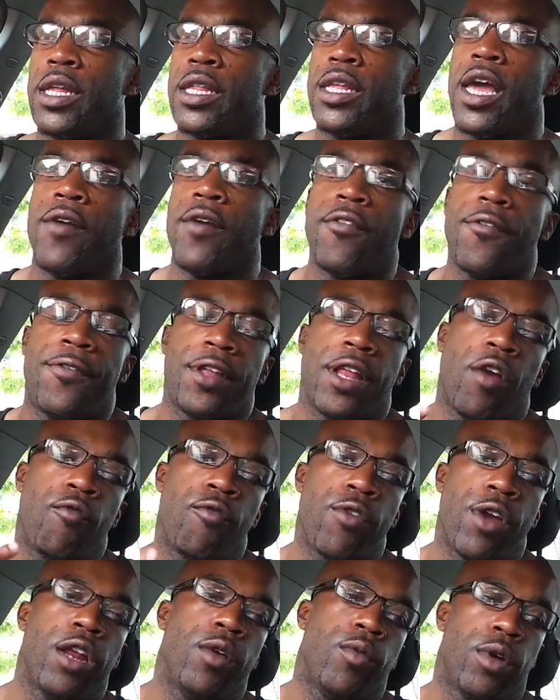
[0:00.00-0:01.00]
The other thing I
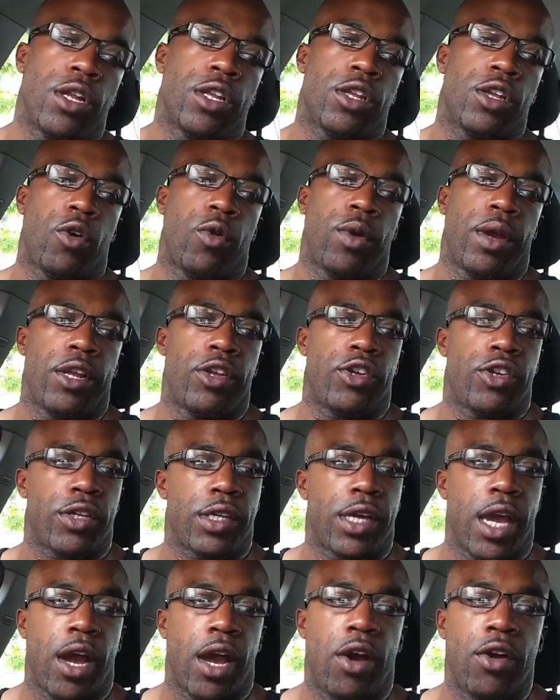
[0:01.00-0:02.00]
really wanted to quickly
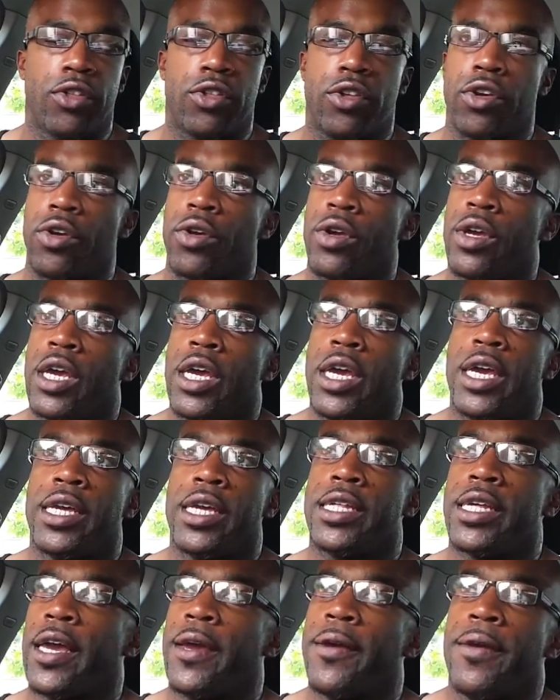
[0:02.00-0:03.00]
just get onto
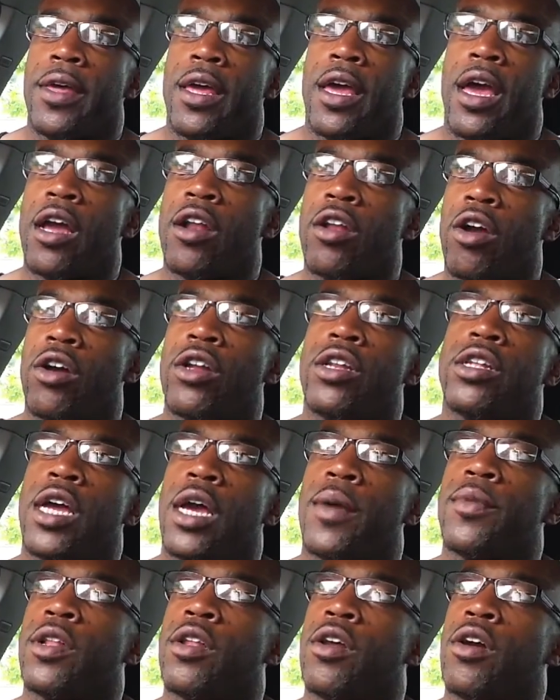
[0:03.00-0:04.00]
is that a lot of the
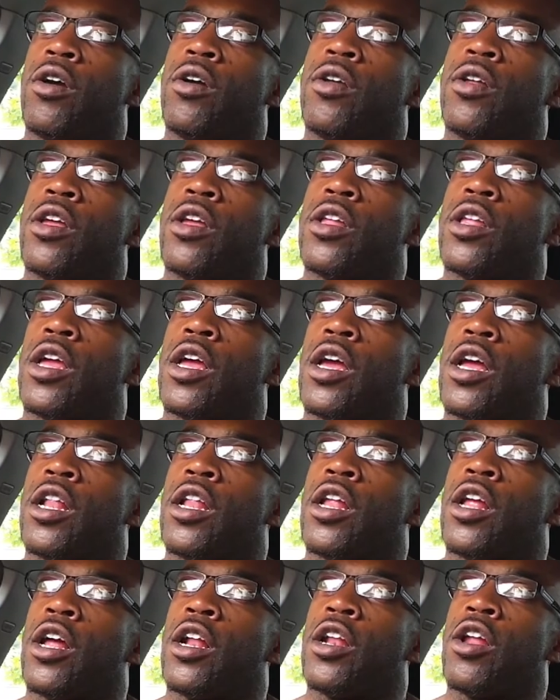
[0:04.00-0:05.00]
time, a lot
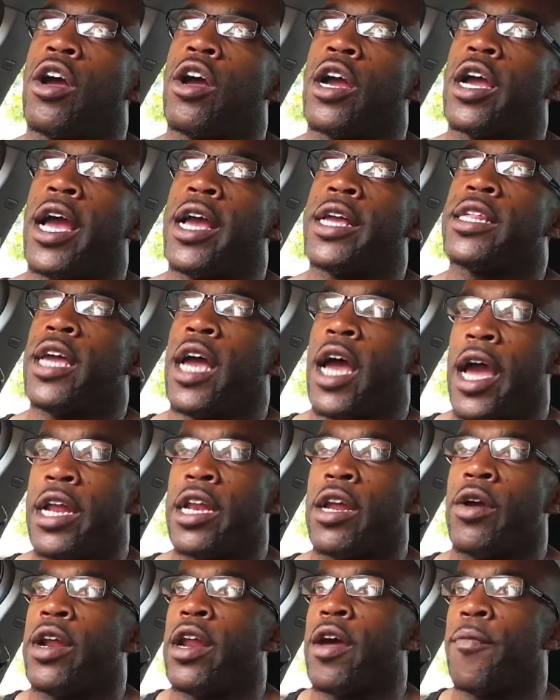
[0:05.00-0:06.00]
of guys that I
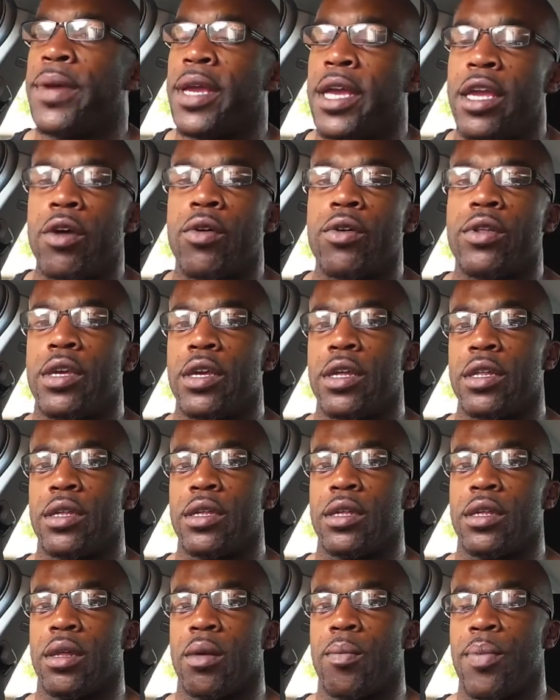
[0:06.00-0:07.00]
know, and I've been guilty of
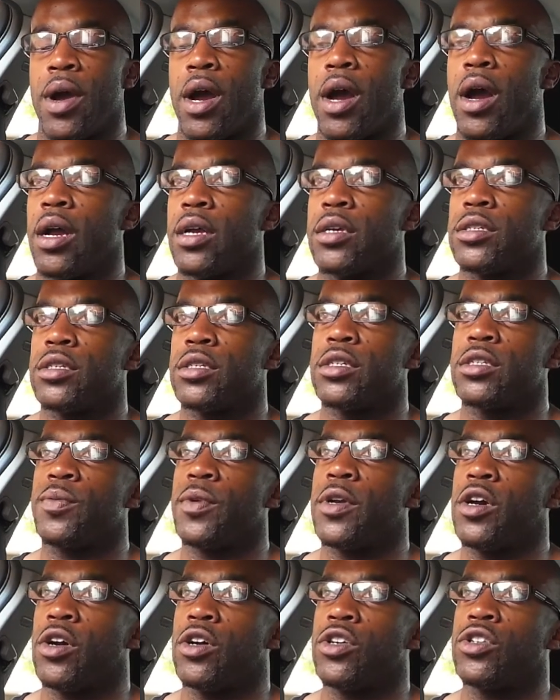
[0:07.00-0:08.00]
this in the past, it's
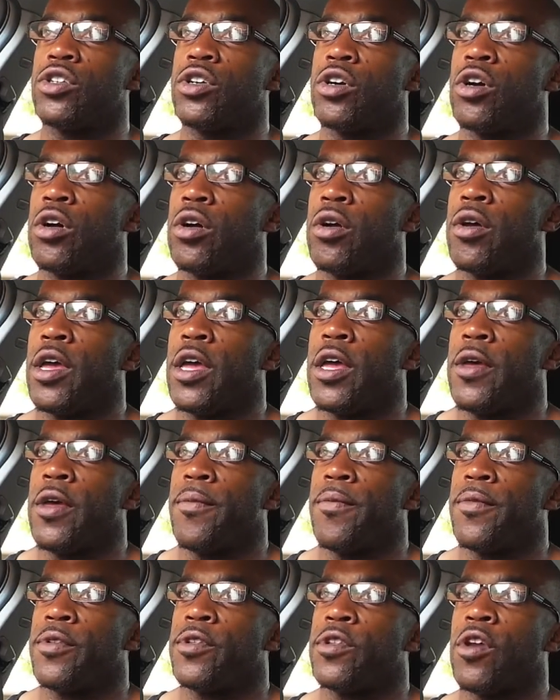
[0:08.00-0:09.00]
because you're
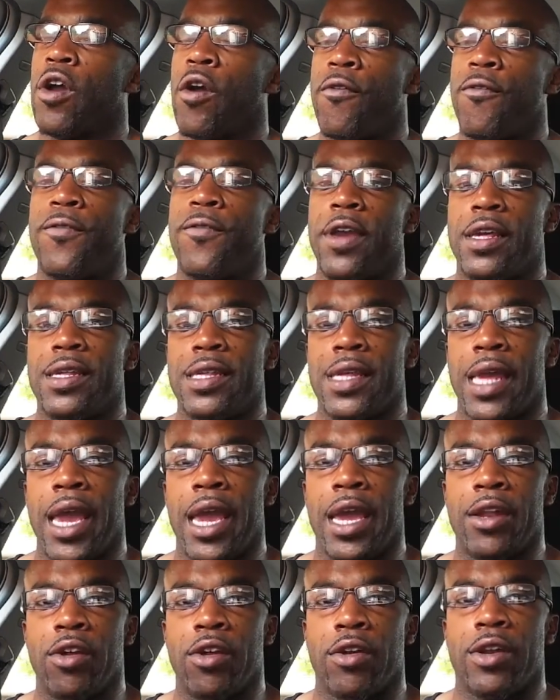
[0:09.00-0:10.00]
so
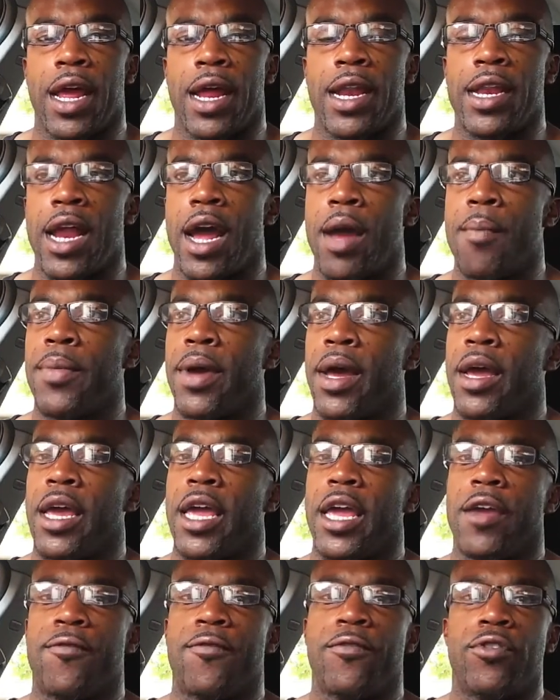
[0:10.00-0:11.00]
fixated on that number,
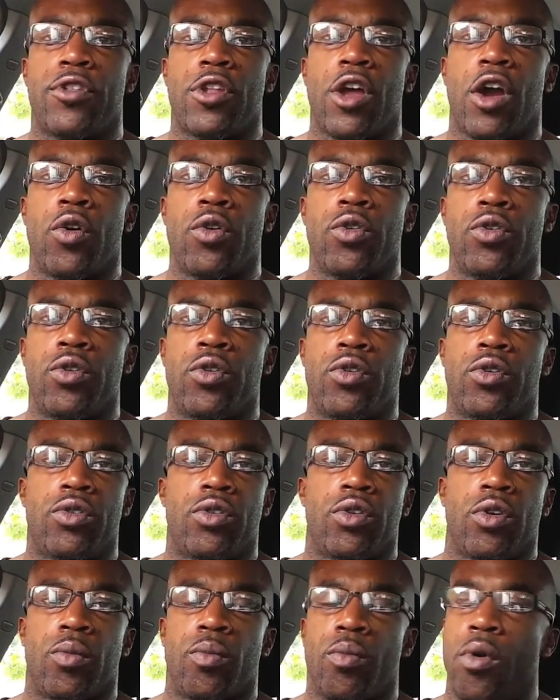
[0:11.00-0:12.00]
even though you could
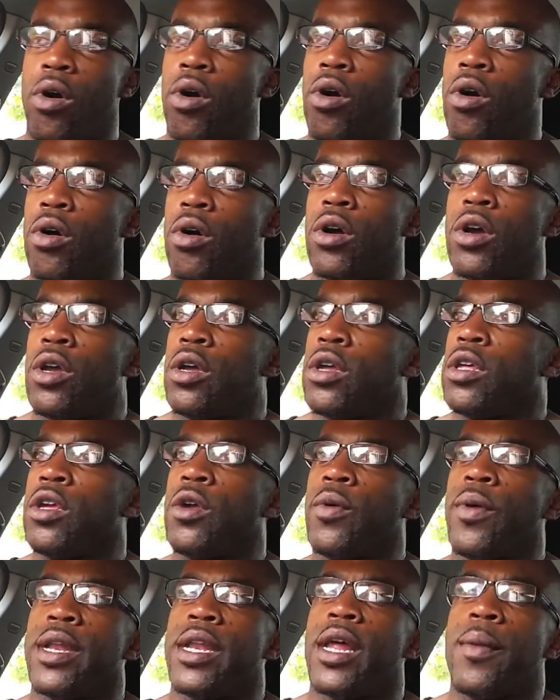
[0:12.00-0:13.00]
do more,
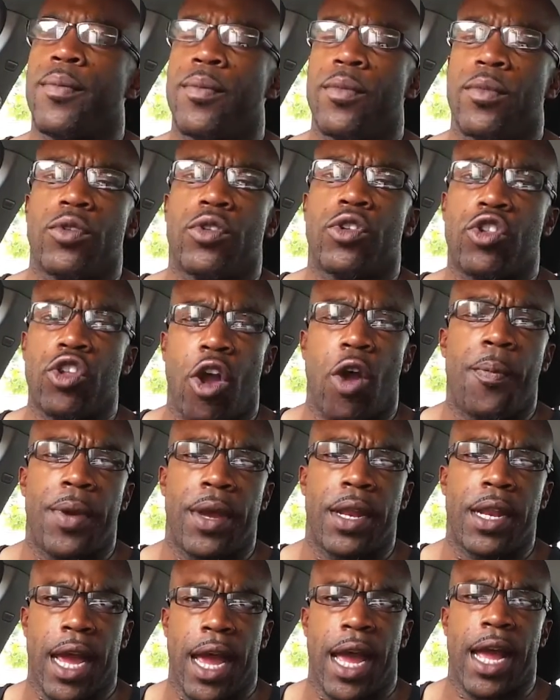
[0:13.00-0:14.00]
you end up
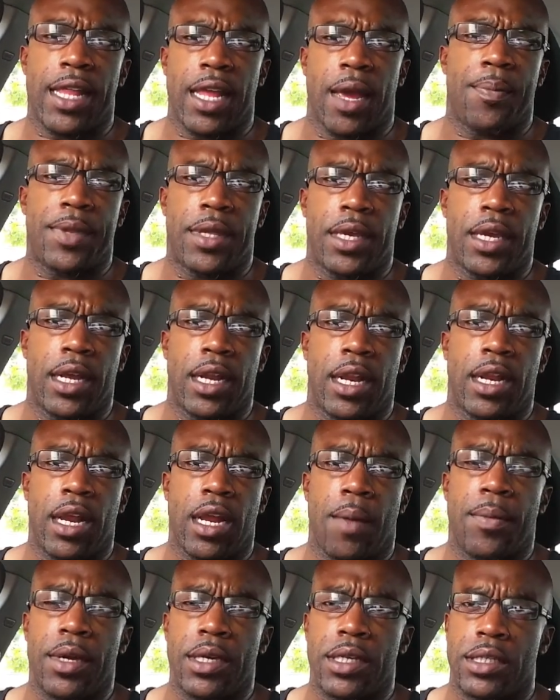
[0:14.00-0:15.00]
stopping at that particular
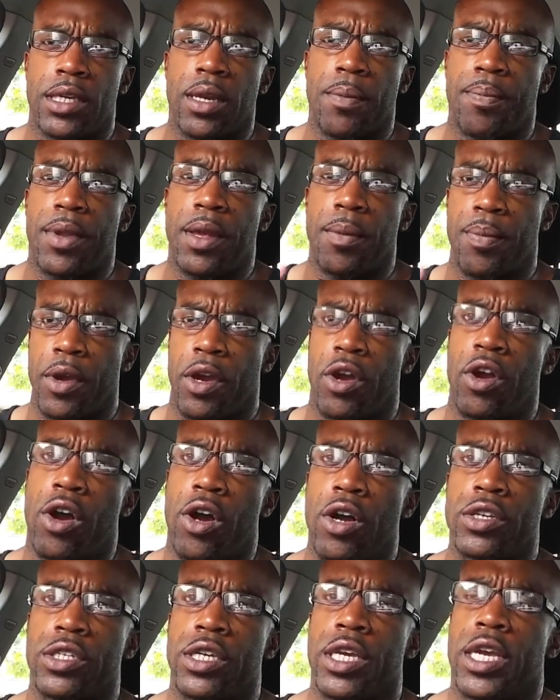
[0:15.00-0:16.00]
number simply
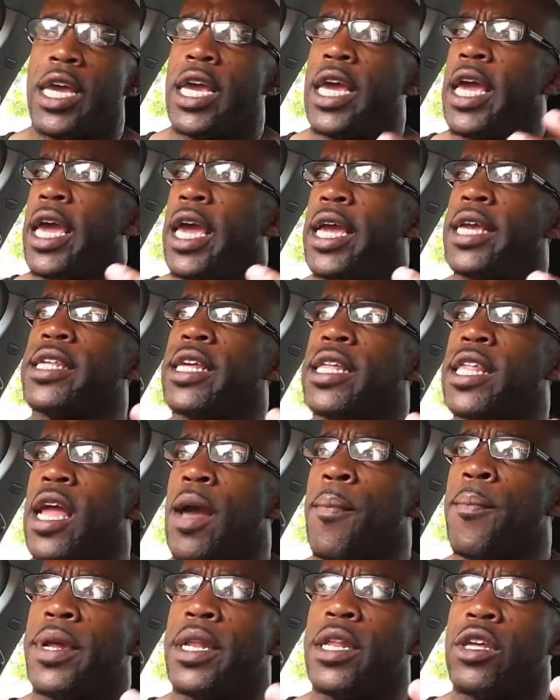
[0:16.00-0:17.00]
because it's a
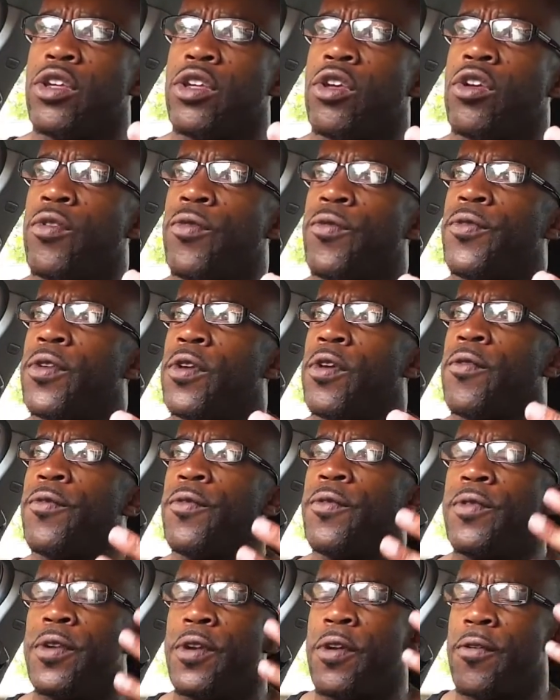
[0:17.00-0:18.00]
number that
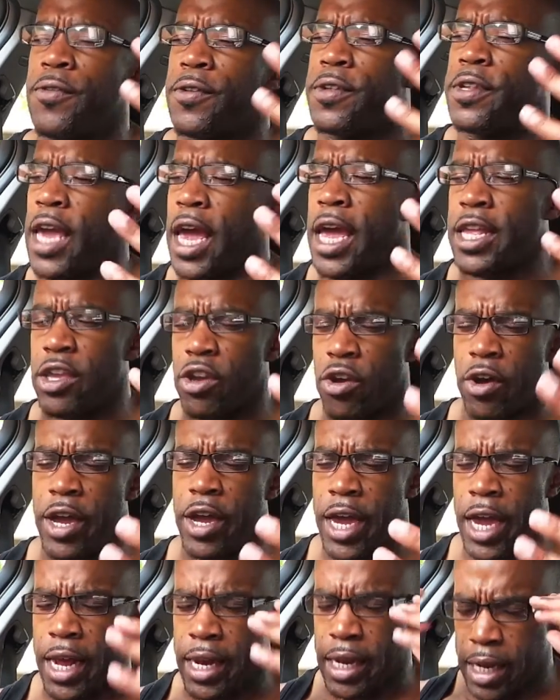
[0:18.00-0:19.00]
you've set in your
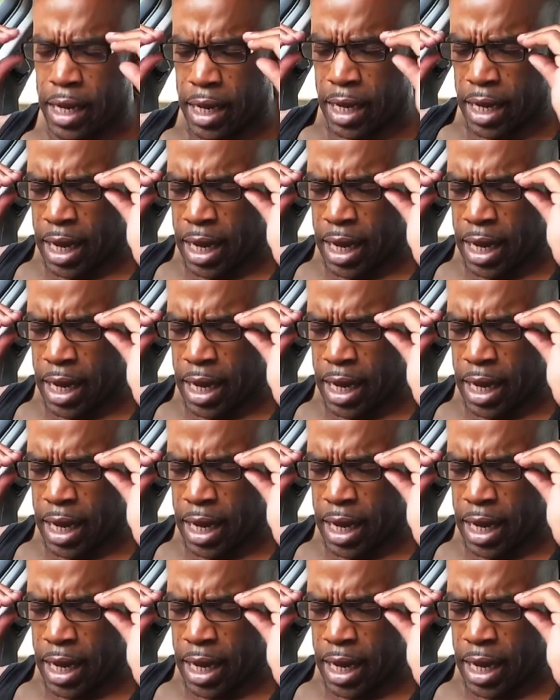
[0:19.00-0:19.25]
head.